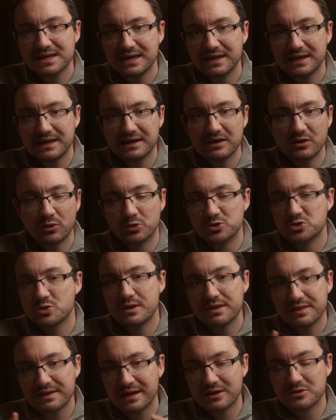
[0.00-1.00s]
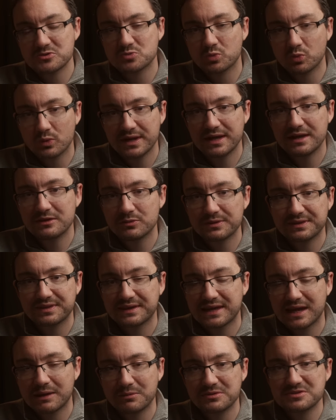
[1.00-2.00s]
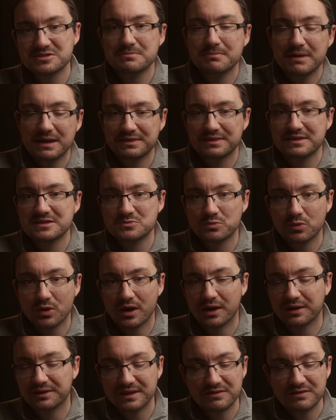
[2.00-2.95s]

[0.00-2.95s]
here or do anything else weird with the camera to make this work.